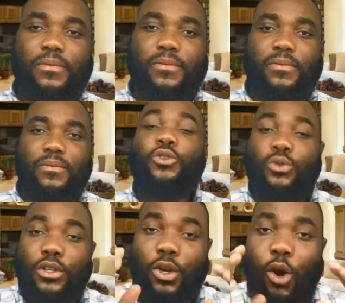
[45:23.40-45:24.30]
You
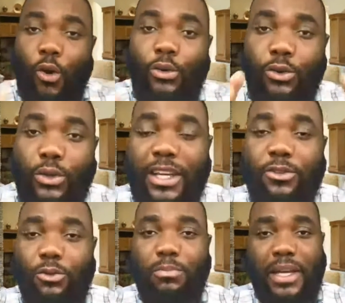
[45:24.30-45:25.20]
know you can
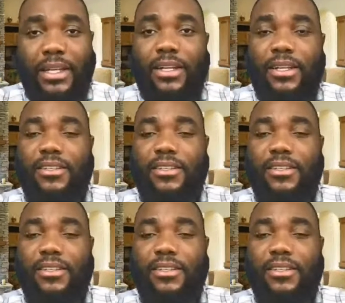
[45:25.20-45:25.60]
do better,